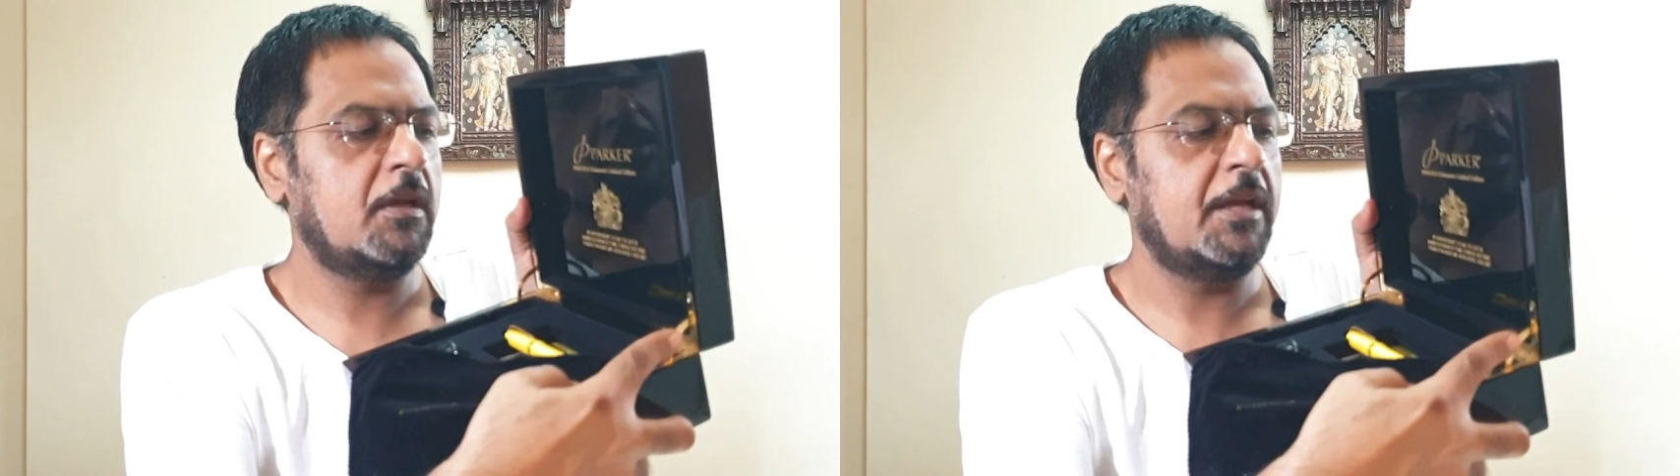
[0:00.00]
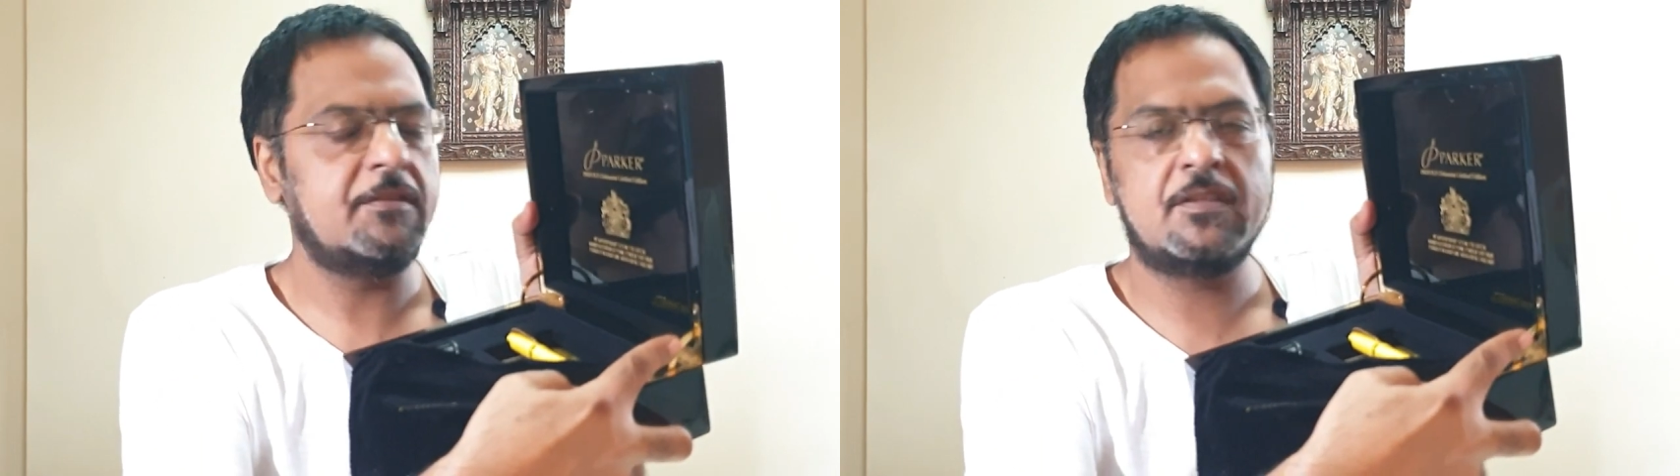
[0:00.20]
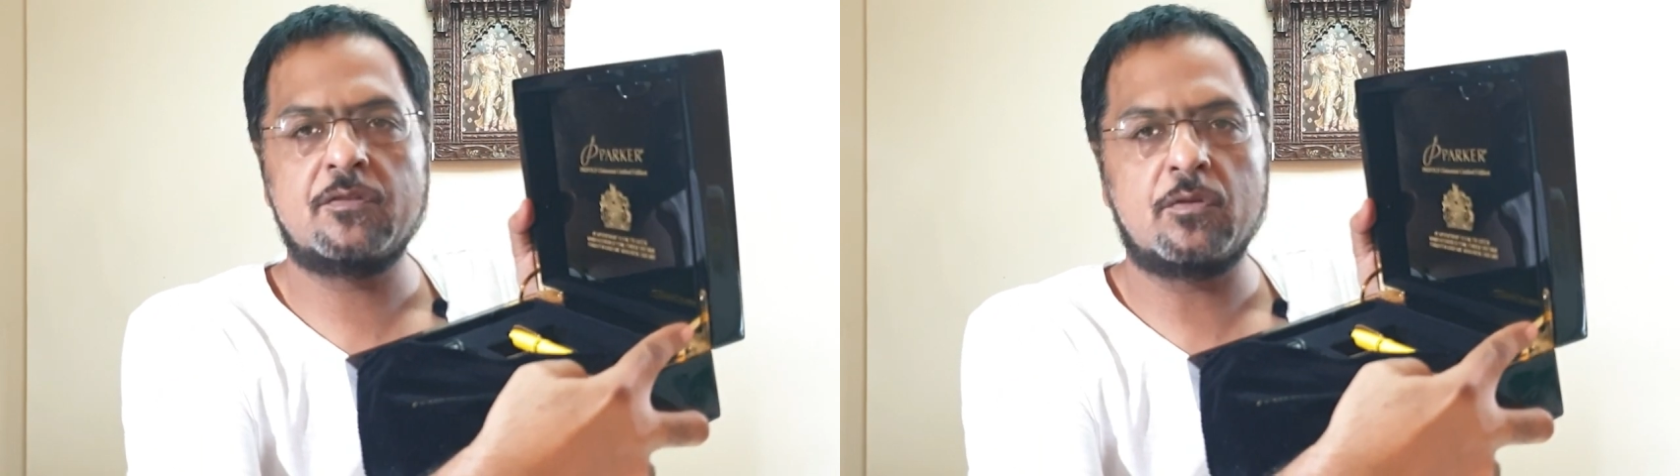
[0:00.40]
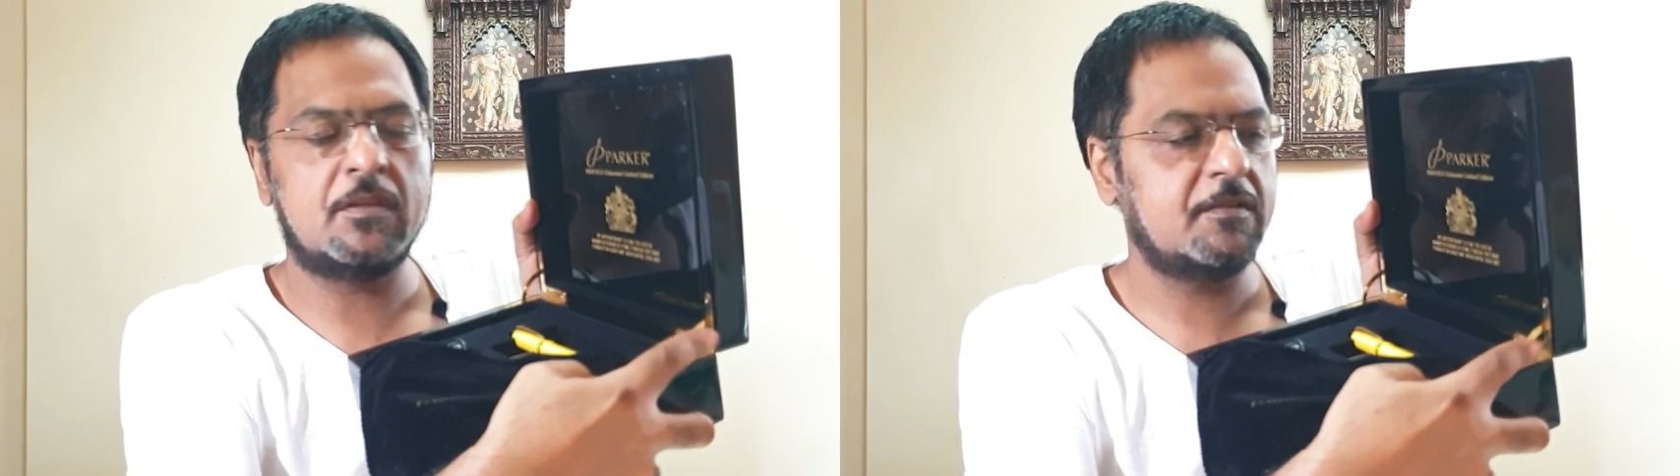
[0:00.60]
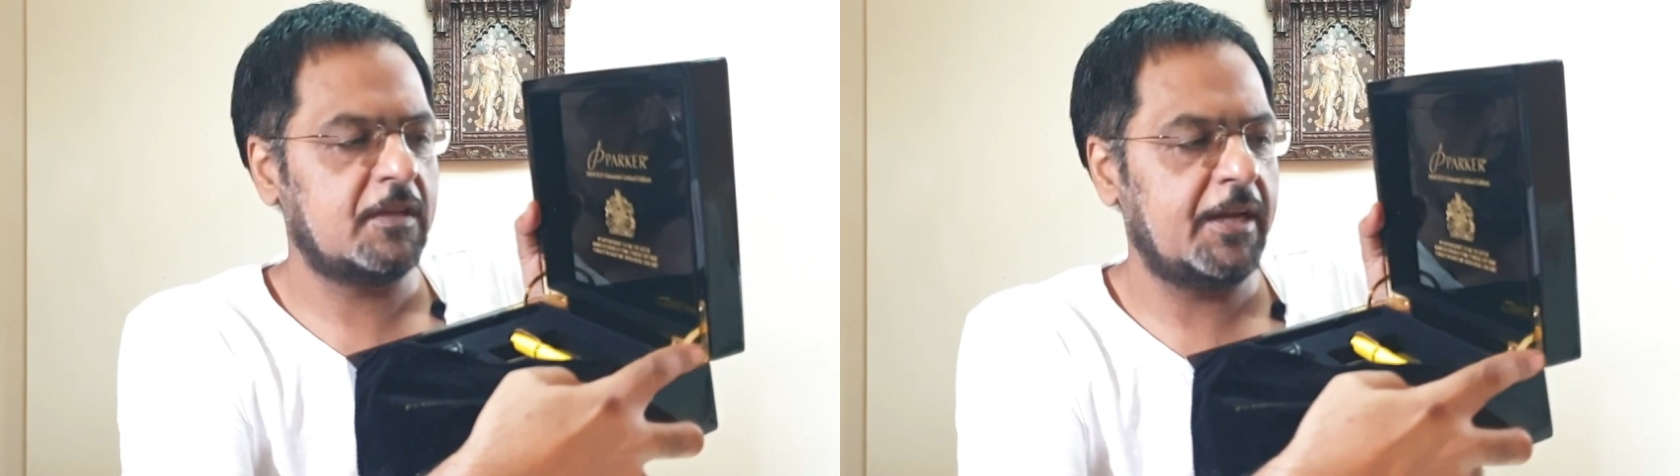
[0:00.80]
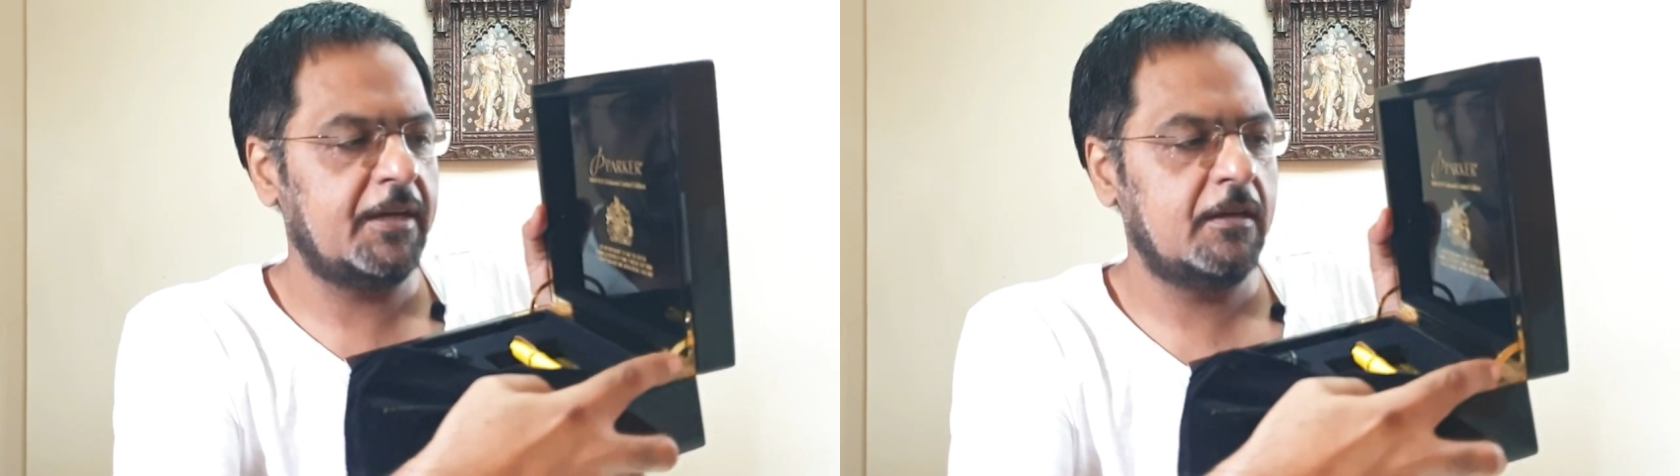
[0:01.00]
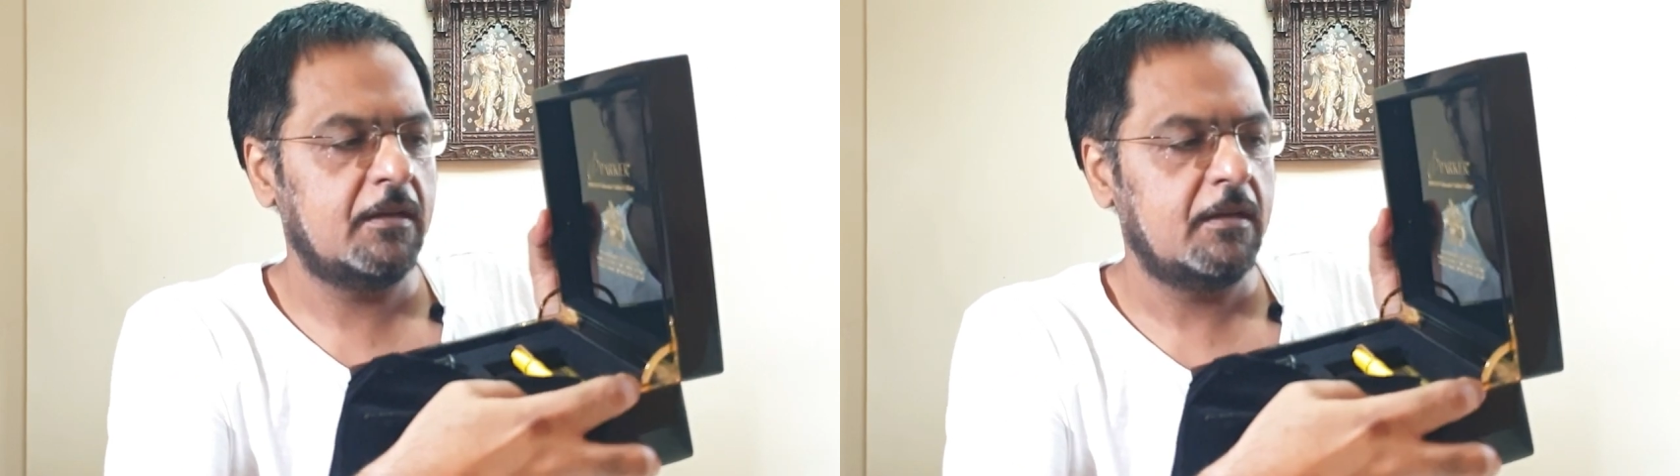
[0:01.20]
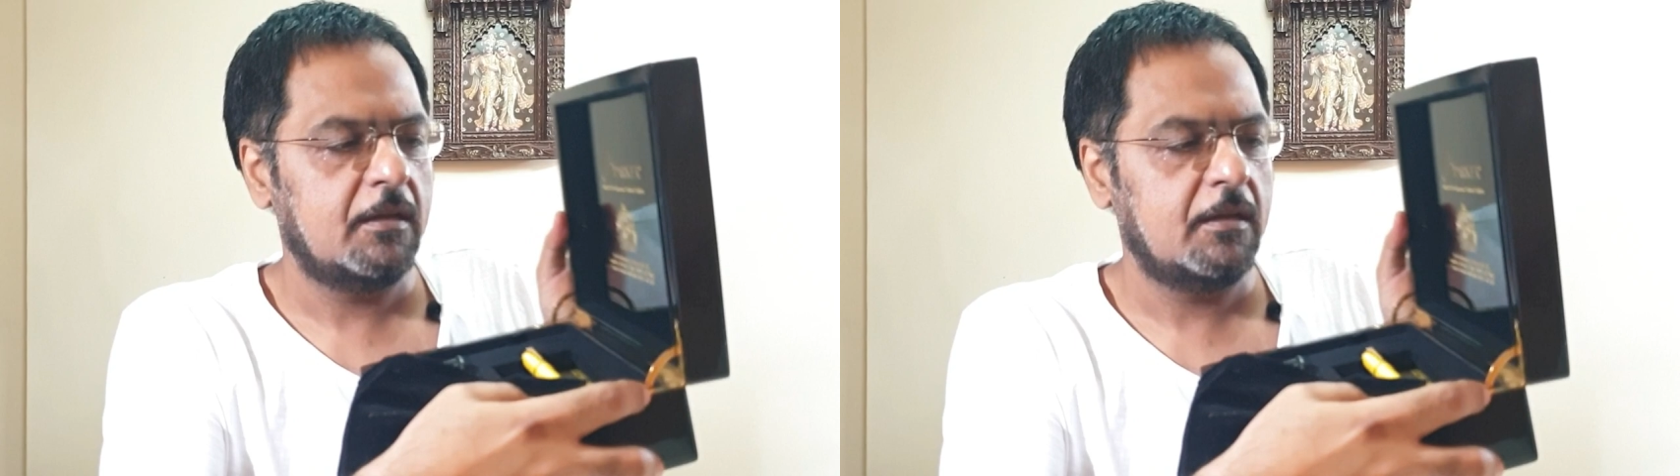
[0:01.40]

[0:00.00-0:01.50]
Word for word: hinges on the side